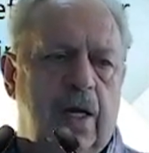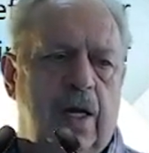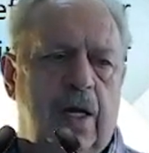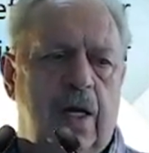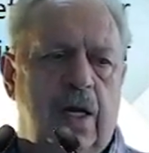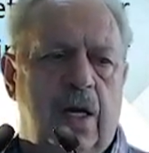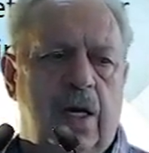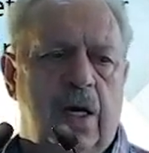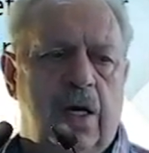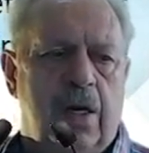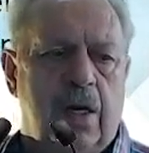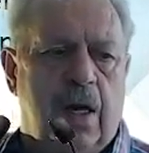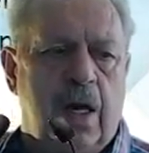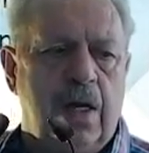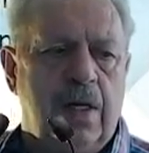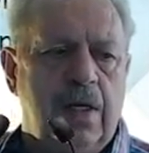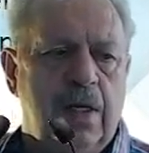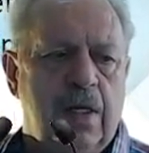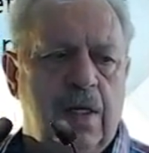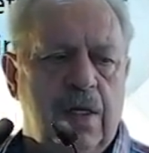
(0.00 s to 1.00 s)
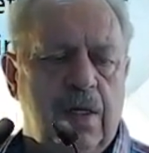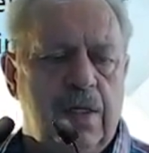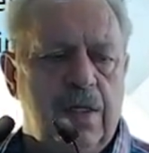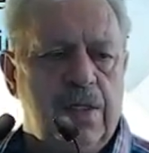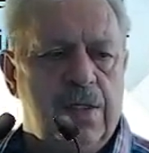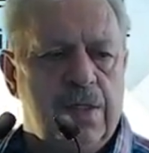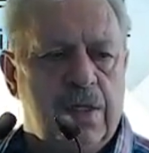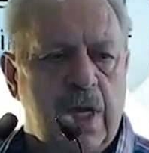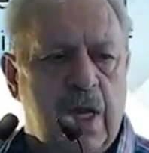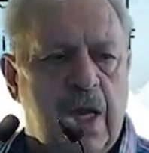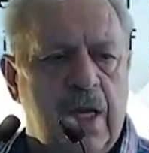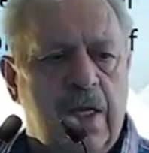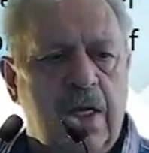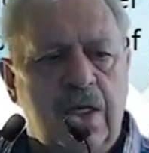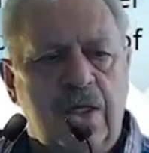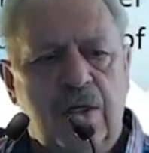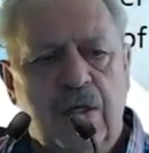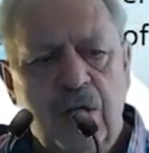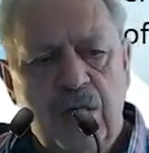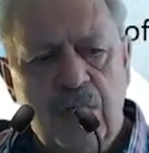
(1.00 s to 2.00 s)
A rider is an
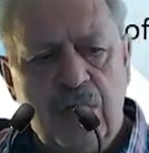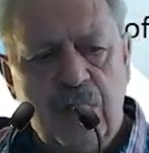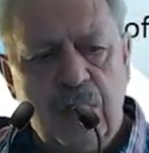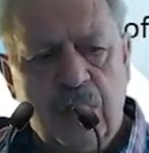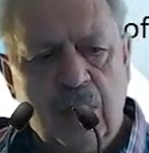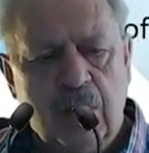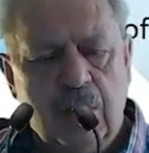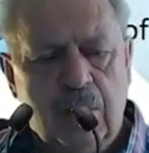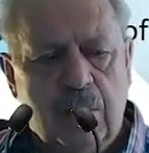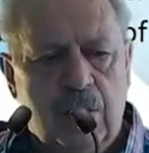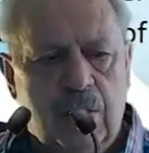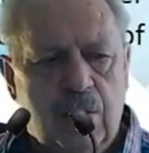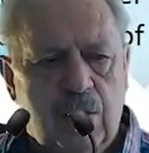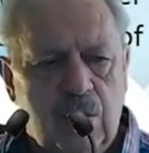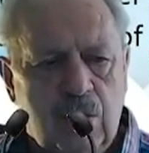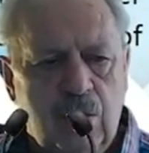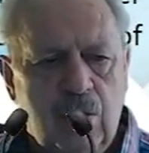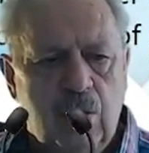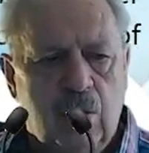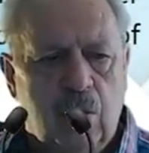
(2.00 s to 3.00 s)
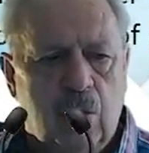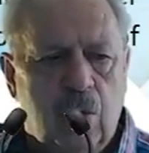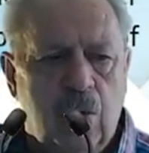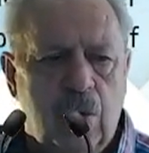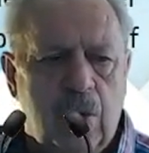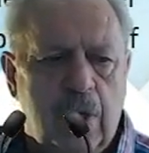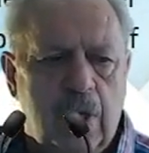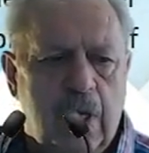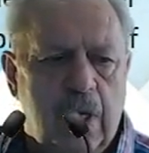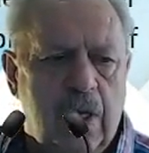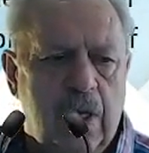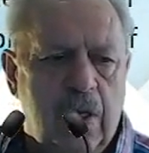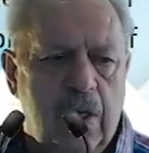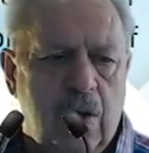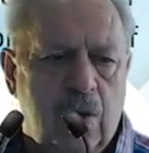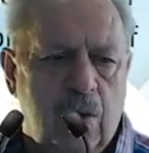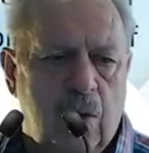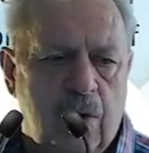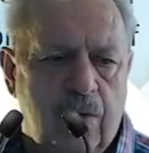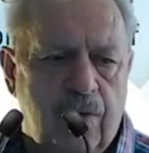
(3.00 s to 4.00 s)
additional to or
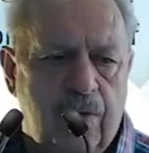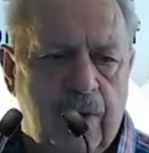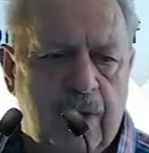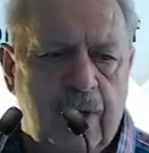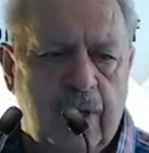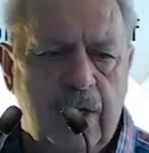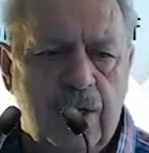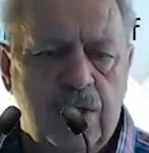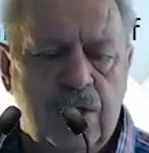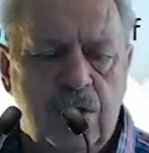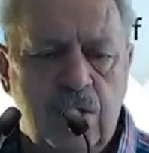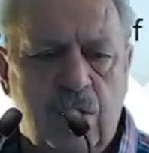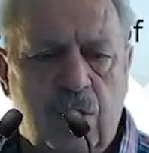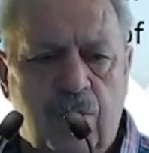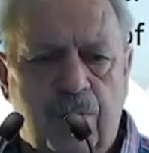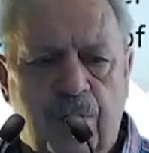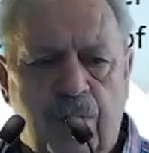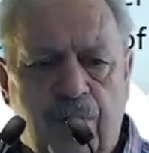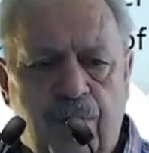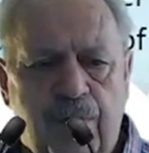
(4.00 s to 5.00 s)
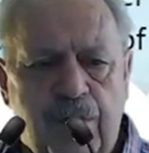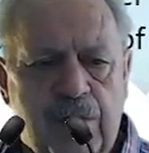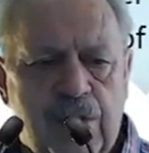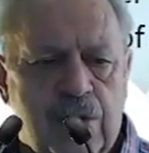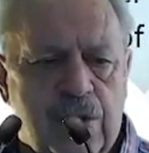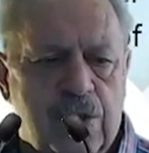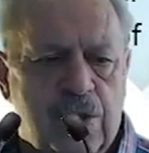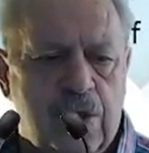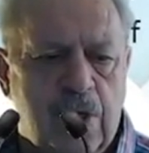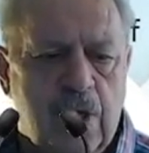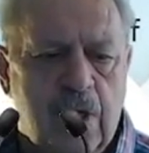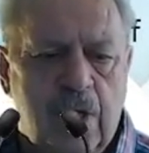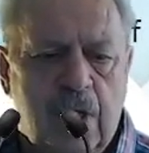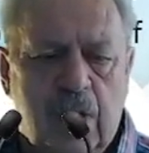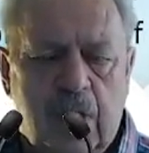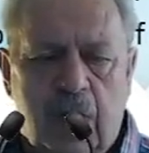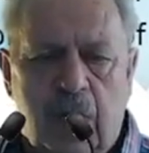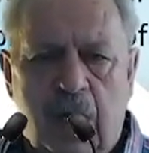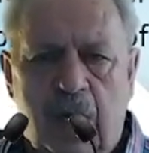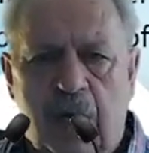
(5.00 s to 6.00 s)
a qualification of provisions
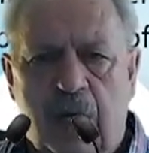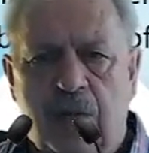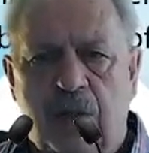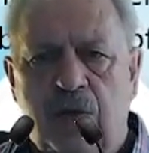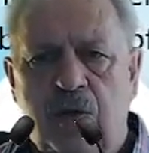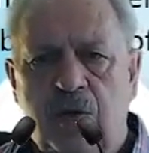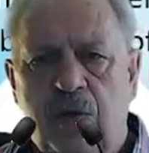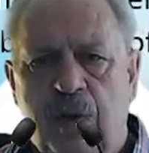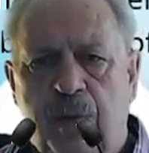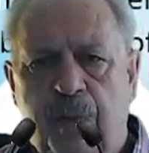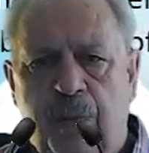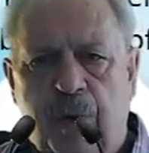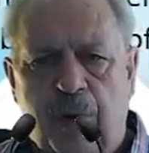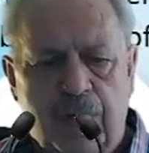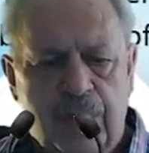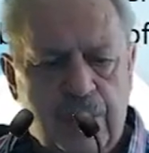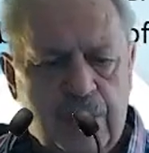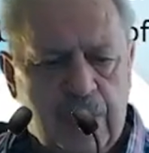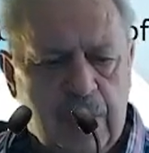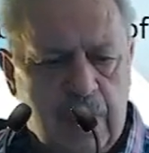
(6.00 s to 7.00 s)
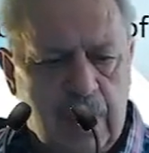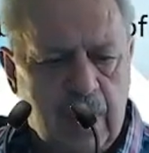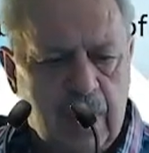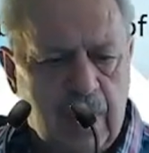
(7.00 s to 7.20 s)
to the policy.